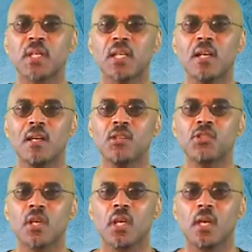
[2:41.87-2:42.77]

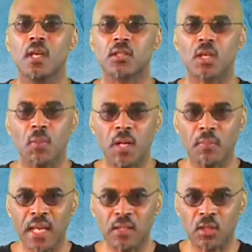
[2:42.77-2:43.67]
Because someone
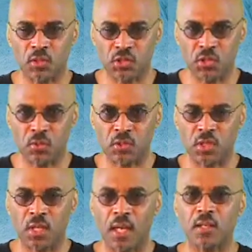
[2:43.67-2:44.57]
made those suits,